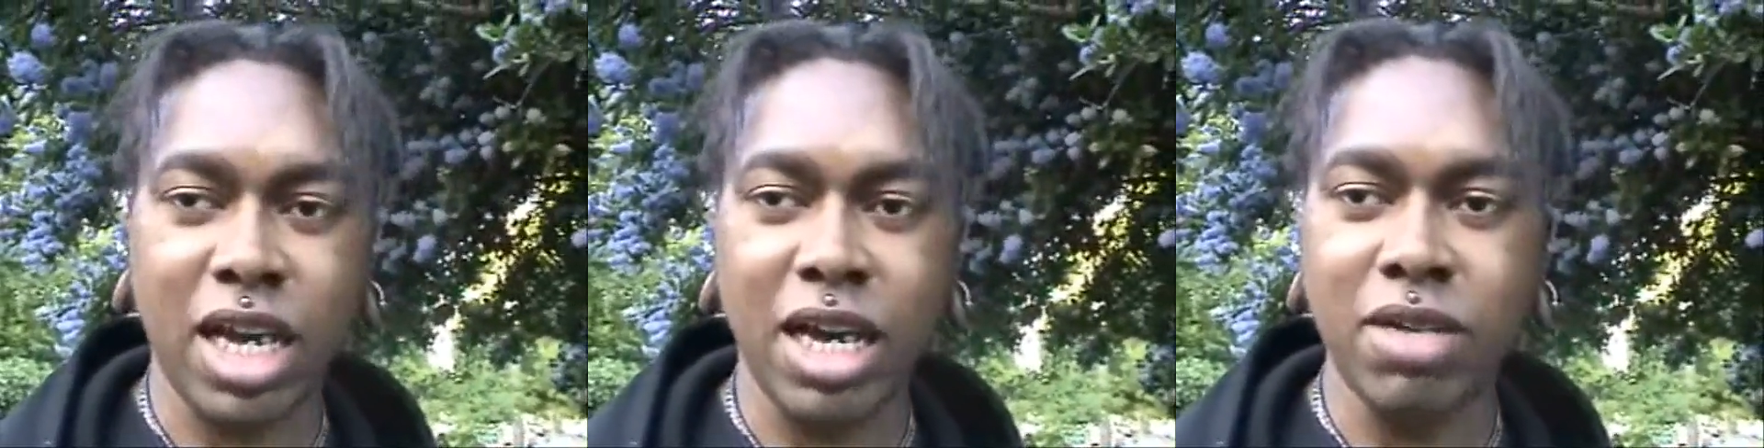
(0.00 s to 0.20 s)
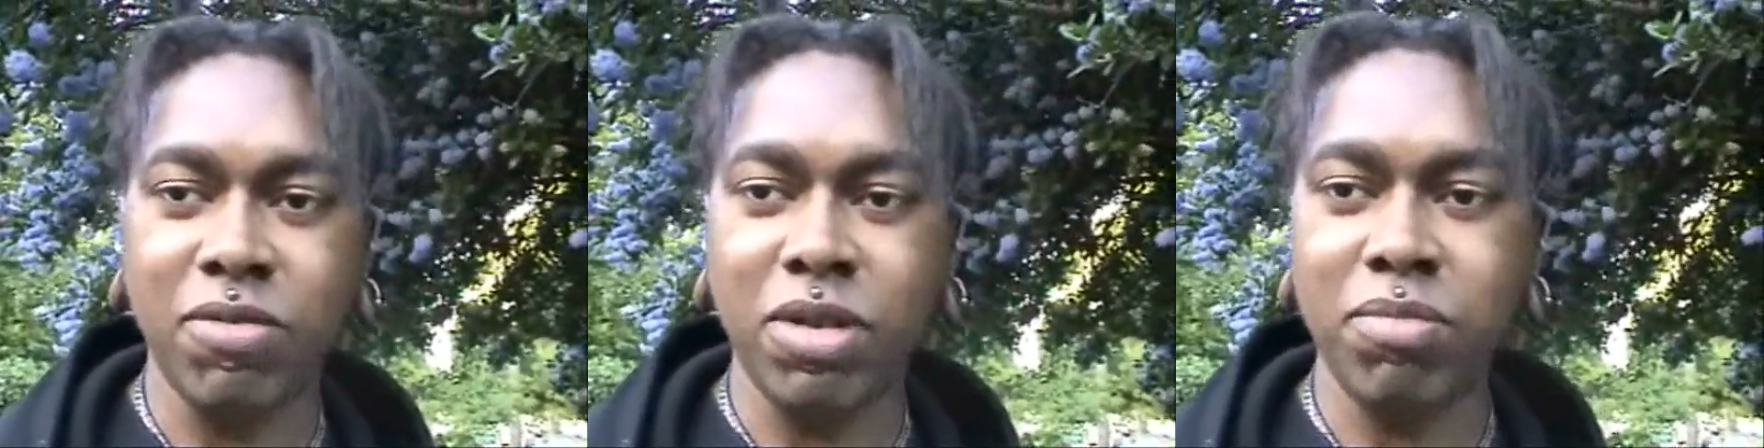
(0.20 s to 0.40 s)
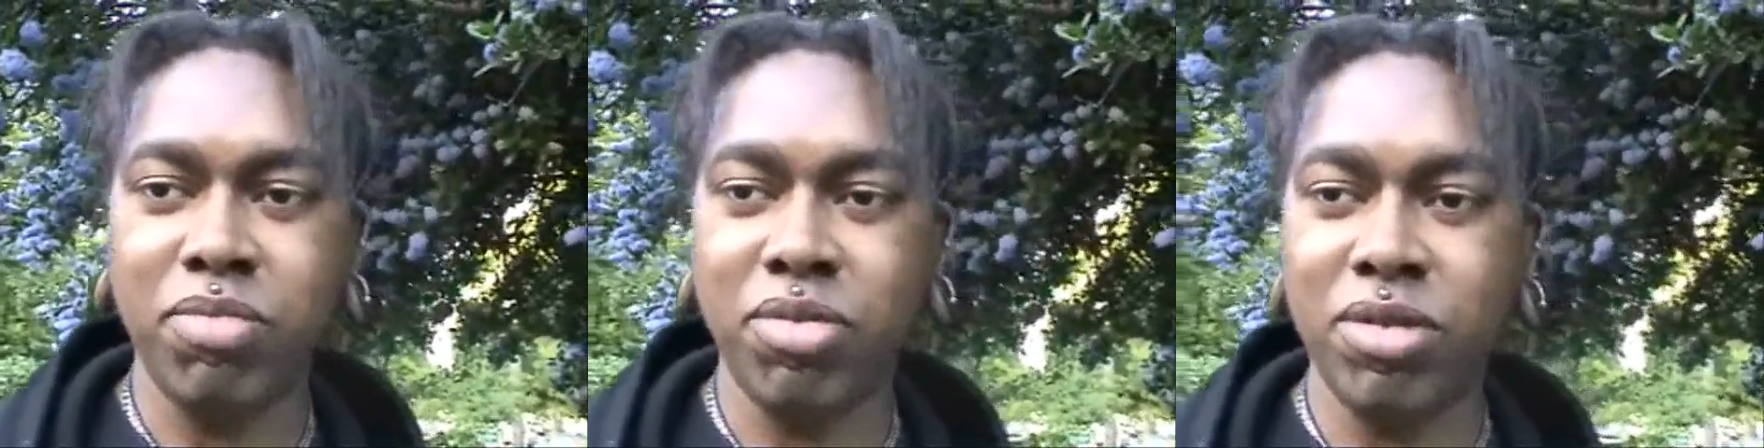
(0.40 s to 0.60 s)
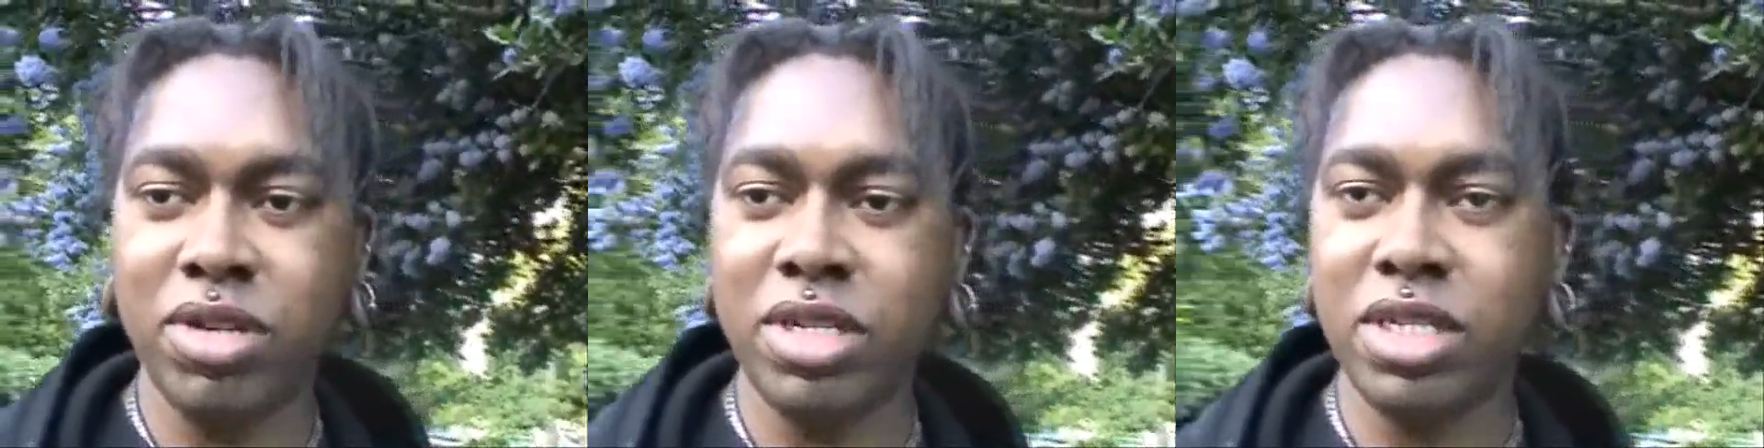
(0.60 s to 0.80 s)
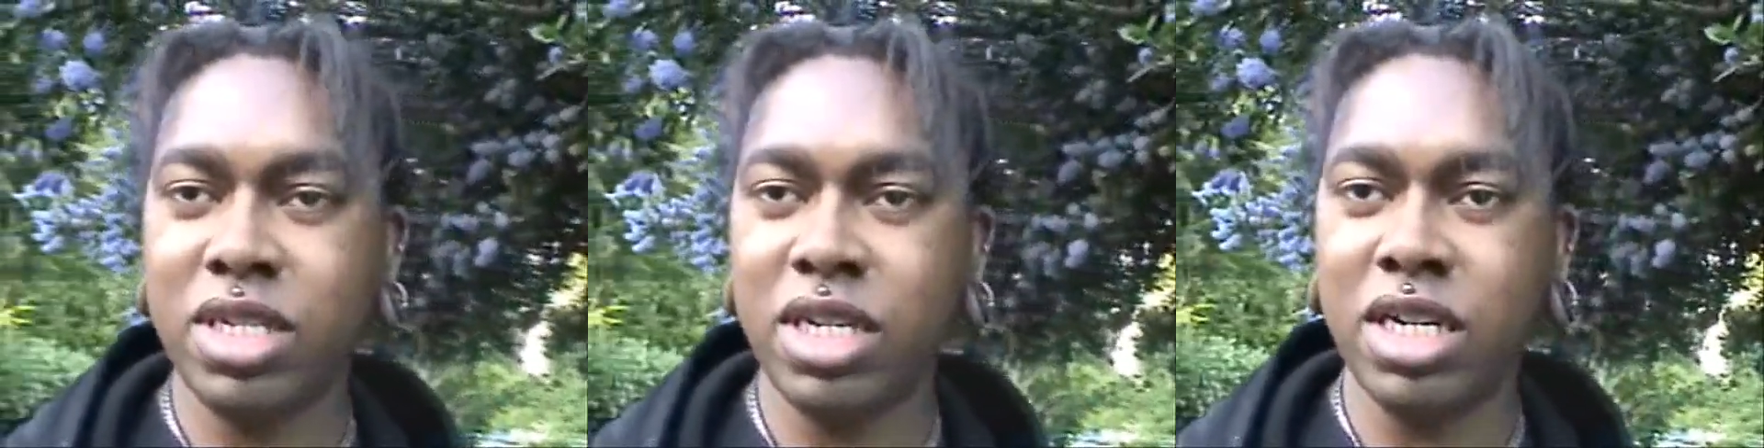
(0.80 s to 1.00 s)
one
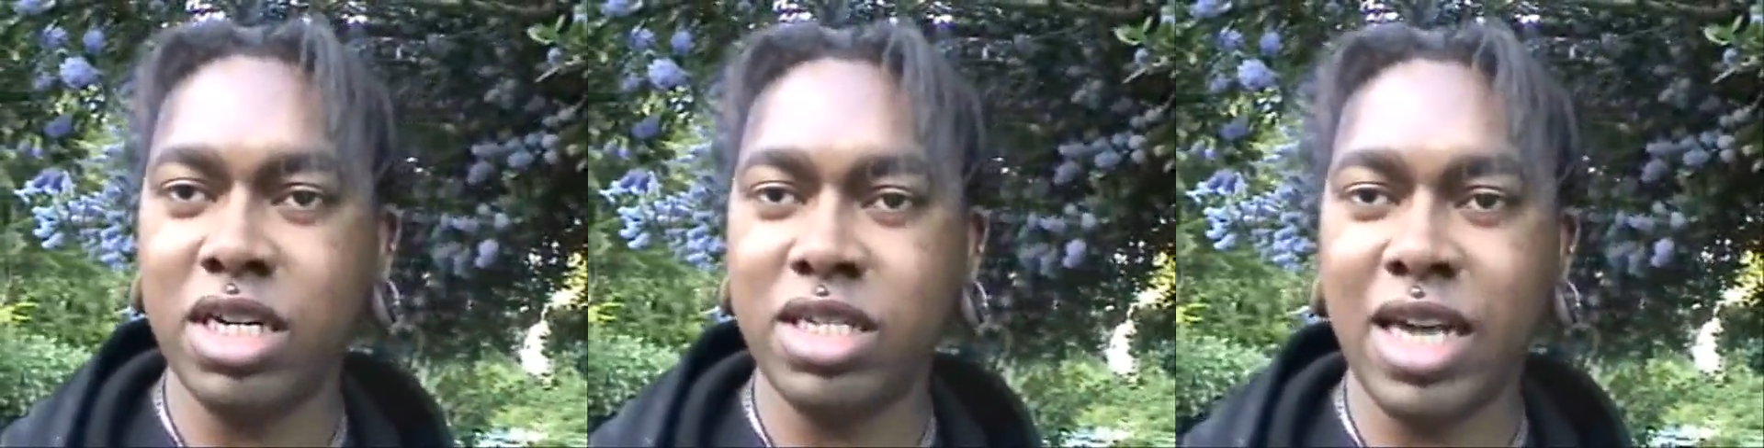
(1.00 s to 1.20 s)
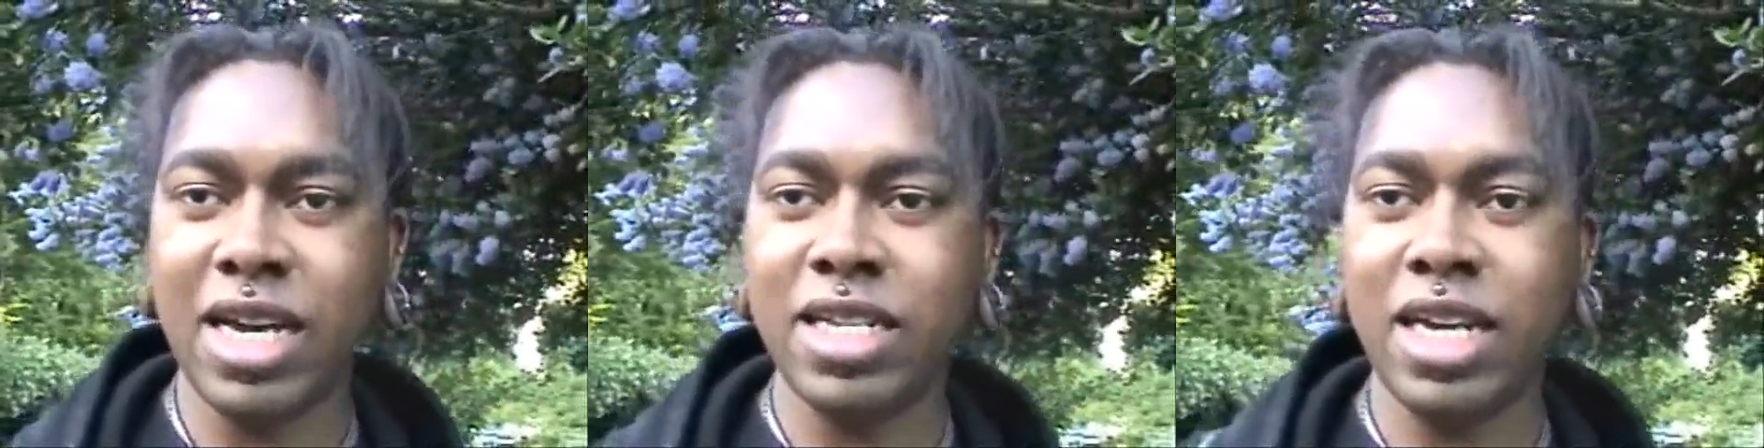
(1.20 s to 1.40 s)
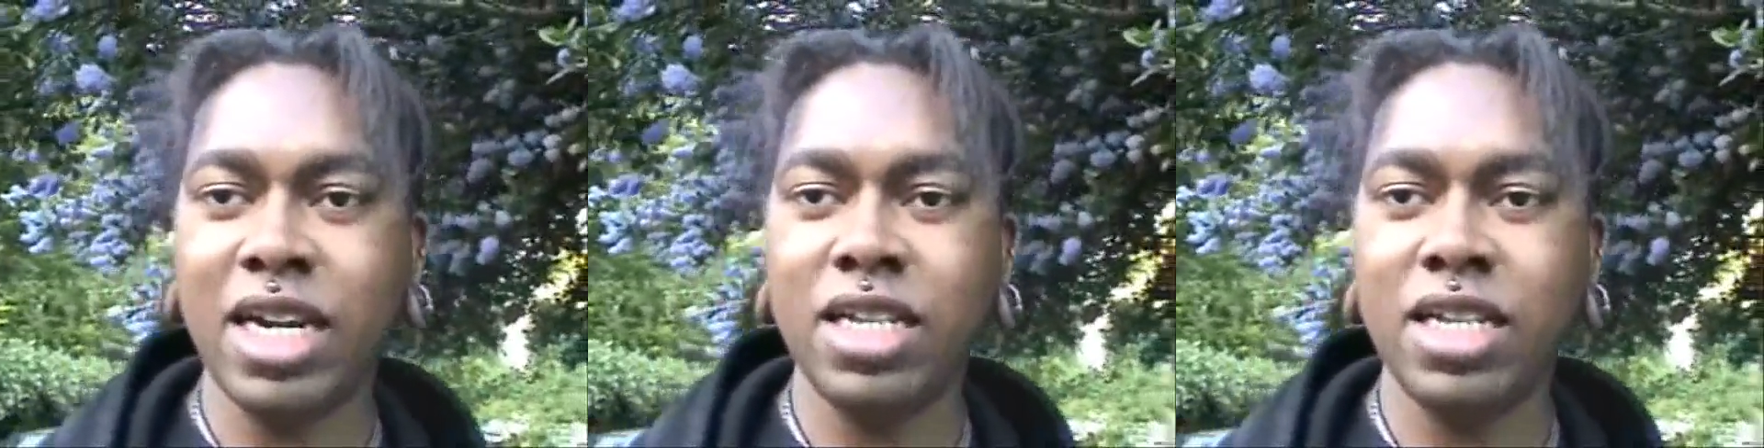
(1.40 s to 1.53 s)
point, that